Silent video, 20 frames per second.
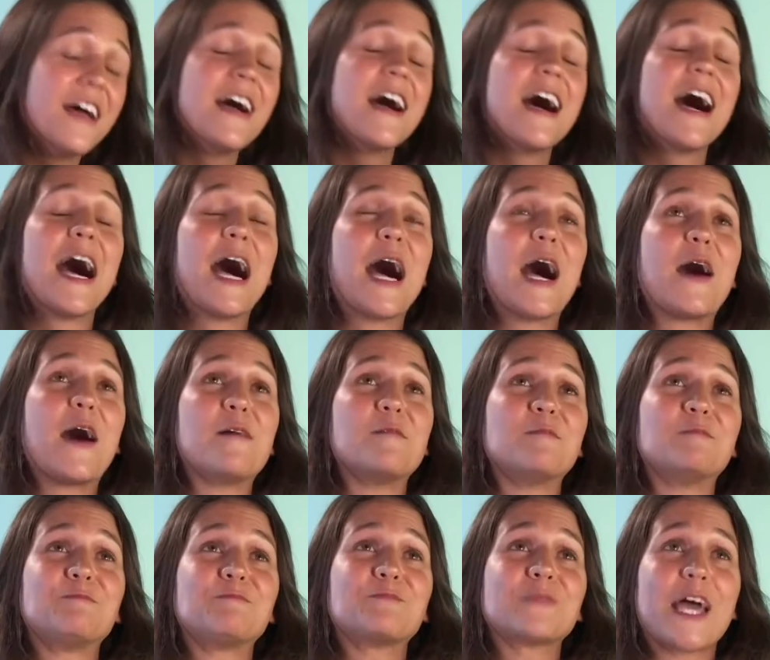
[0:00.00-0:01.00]

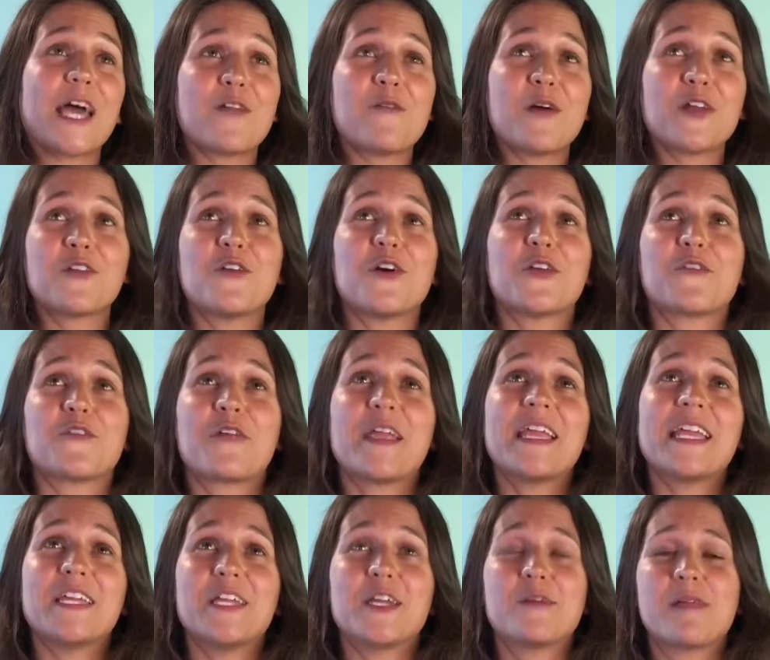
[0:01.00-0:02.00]
I don't want to go on a
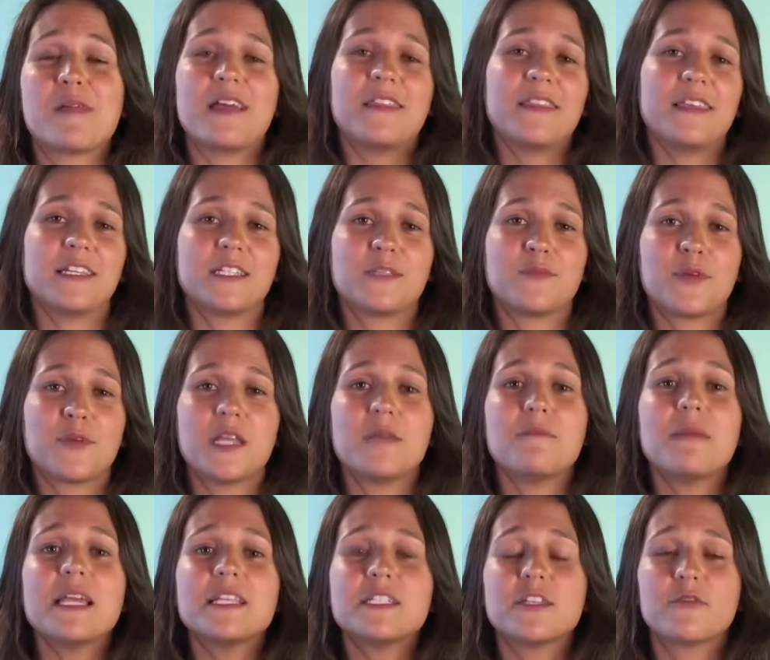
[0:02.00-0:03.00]
rant here, but I think it's pretty
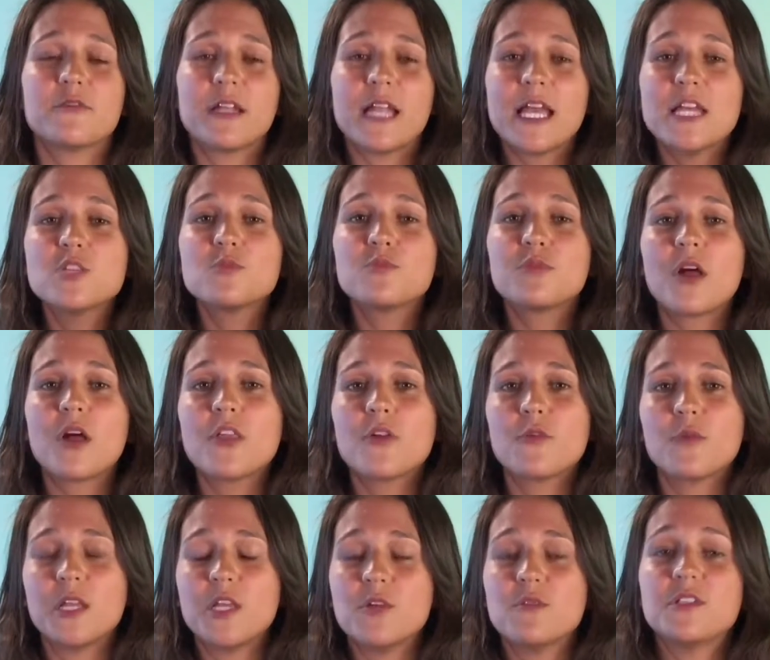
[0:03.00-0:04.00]
amazing. Renee's brother,
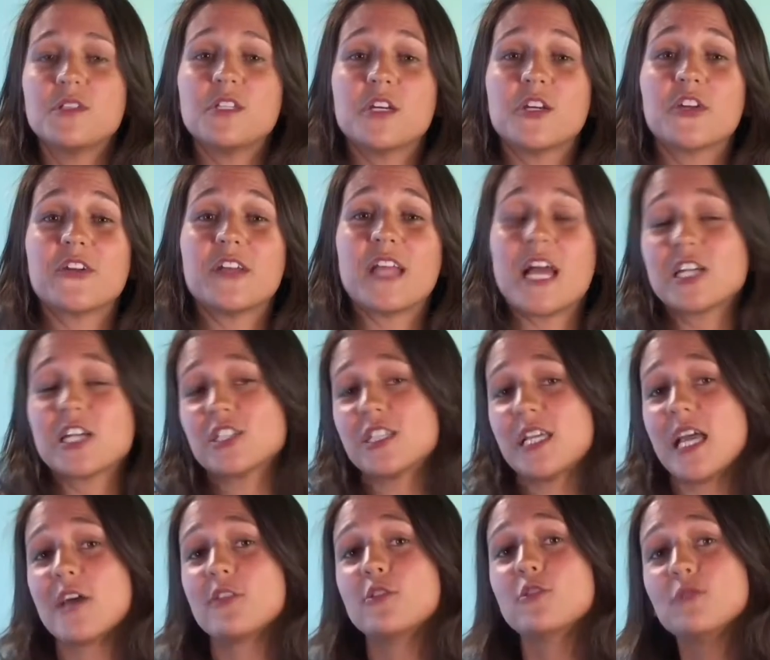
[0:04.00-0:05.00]
when he was younger, he actually
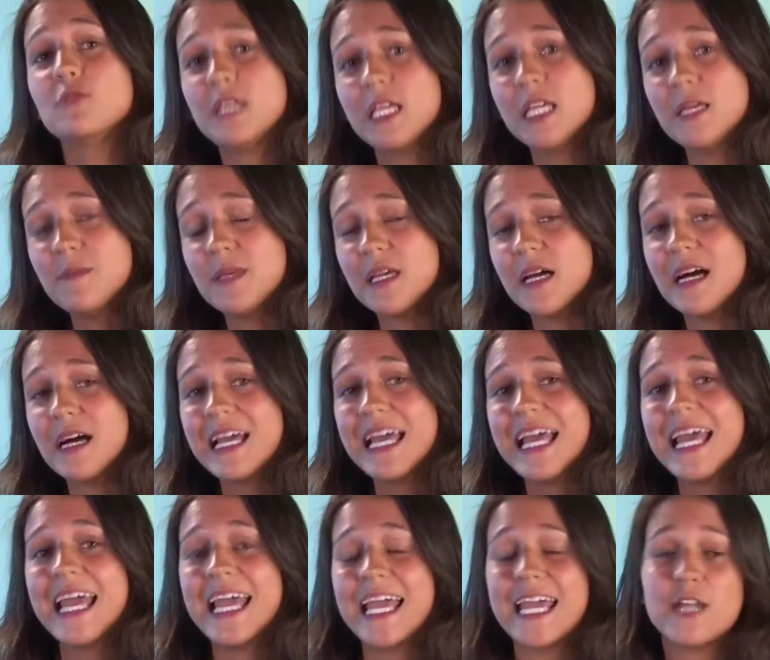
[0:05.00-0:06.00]
had leukemia
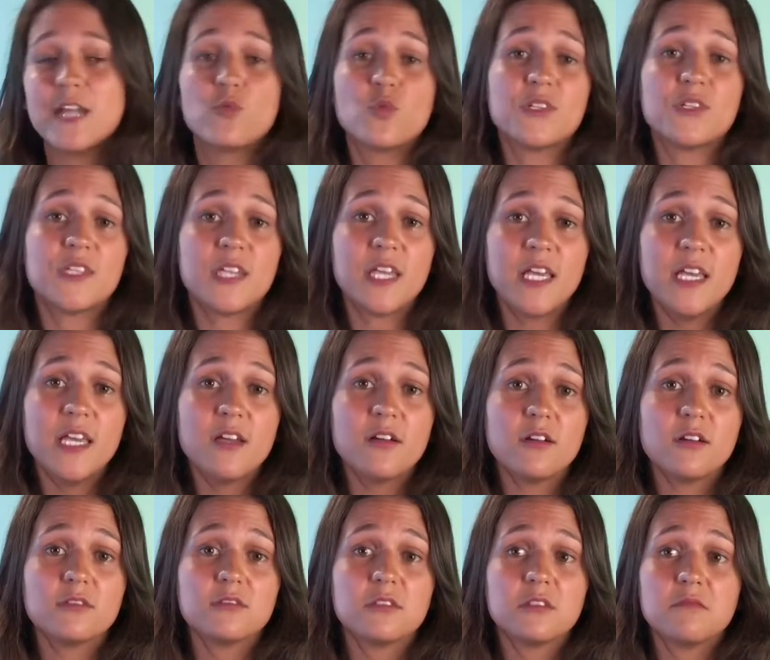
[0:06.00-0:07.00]
and was
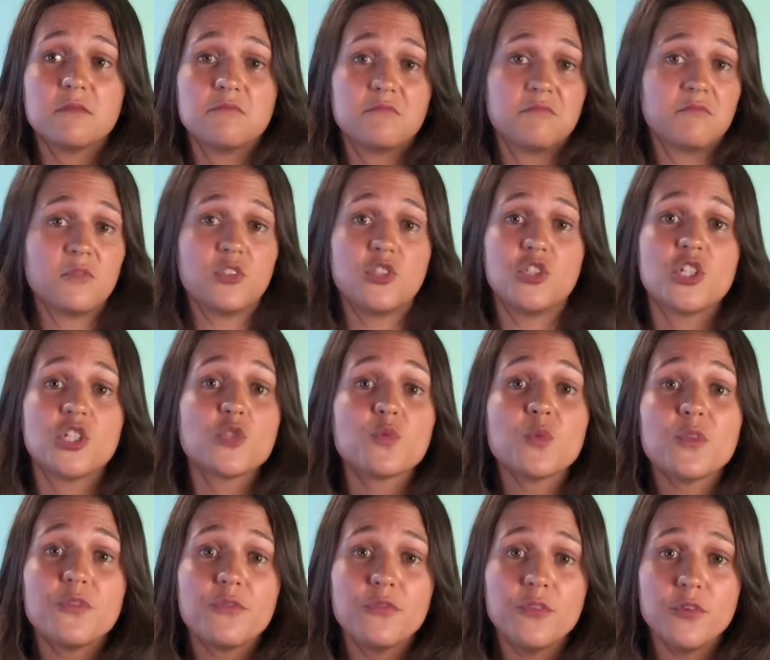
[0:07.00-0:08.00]
healed just
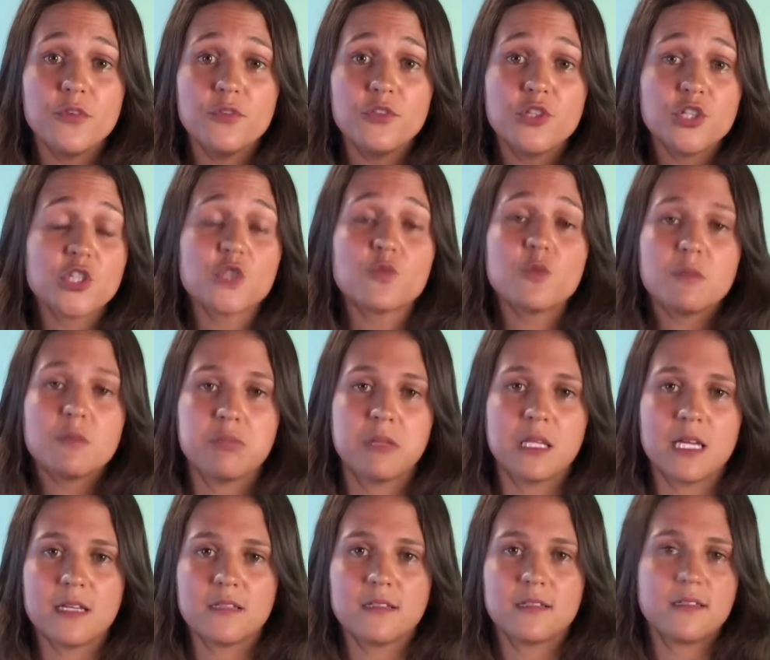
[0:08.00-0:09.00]
with food, just with
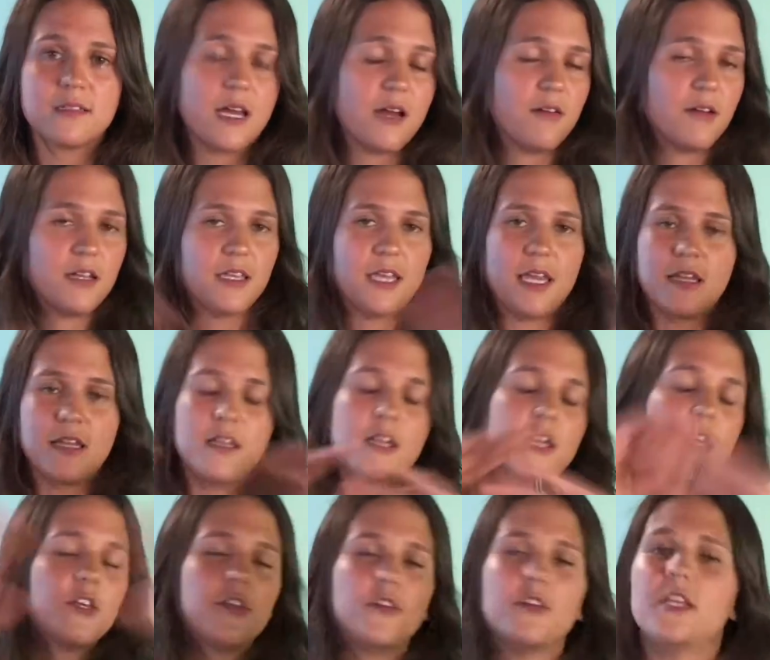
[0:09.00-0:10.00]
plants. Now, again,
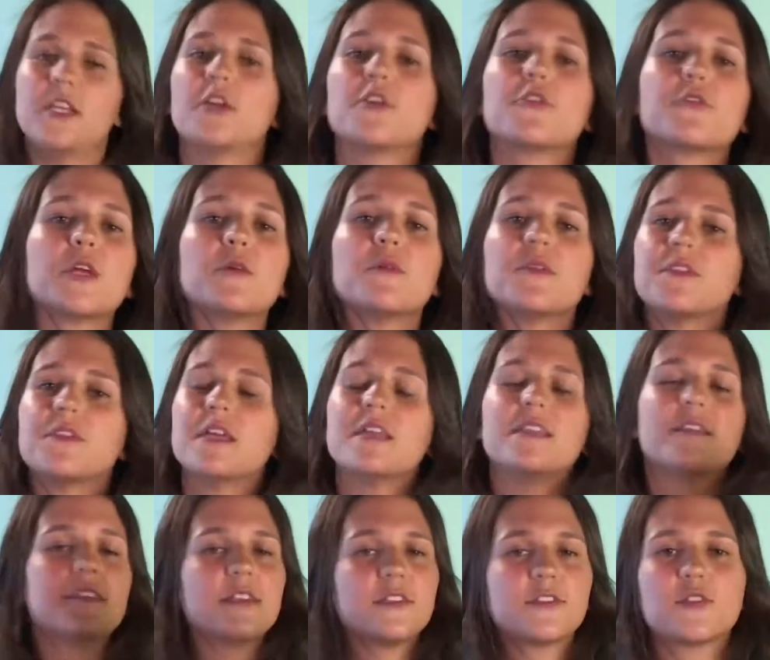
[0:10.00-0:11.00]
you don't need to agree with
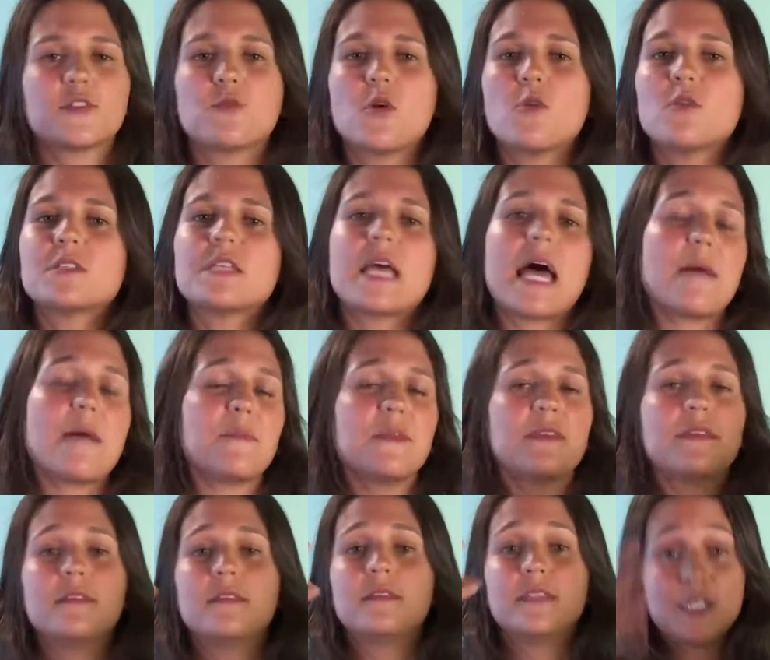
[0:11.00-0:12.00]
it. This is what
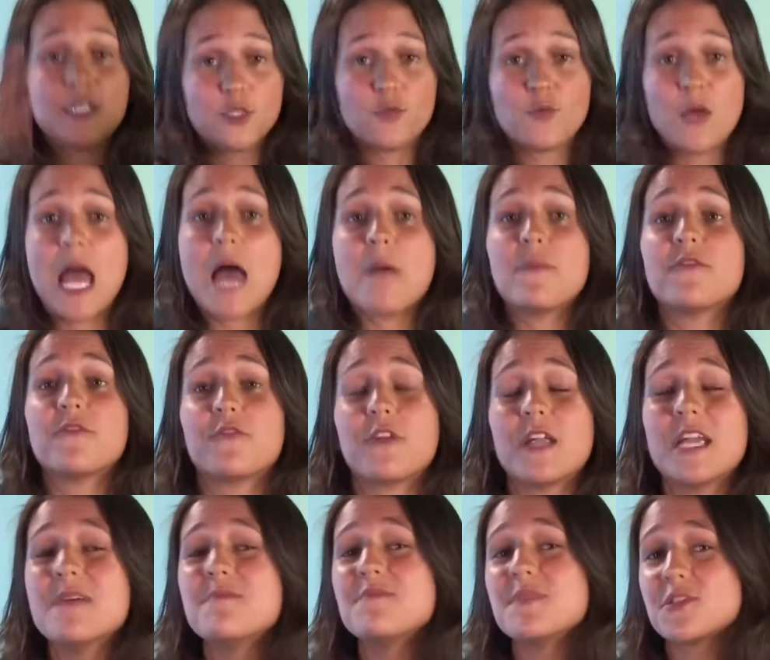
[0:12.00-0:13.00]
happened. This is what happened for
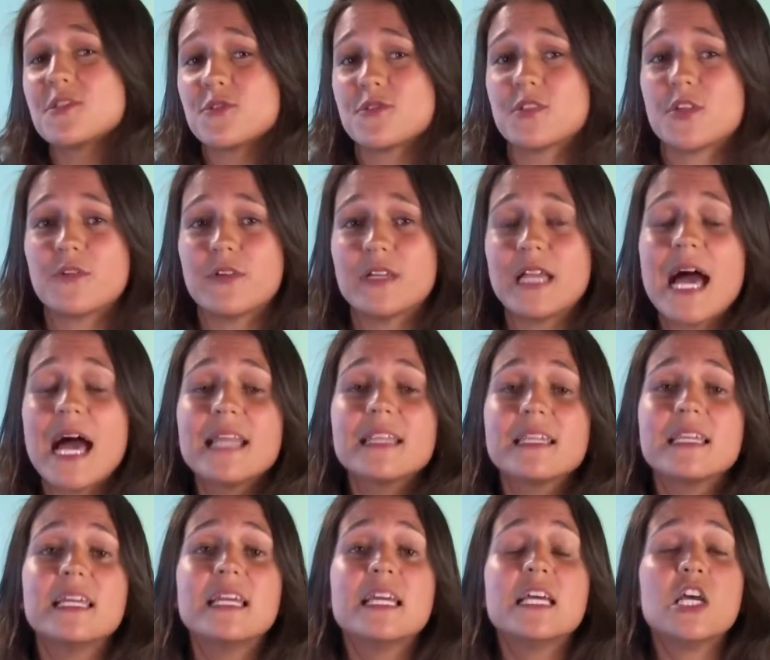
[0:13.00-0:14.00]
him. This was their
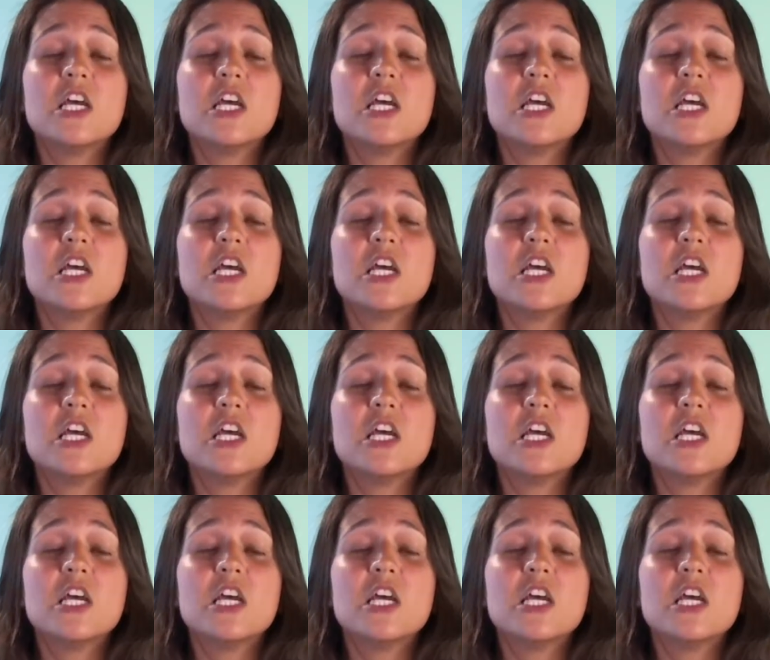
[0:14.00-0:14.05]
reality.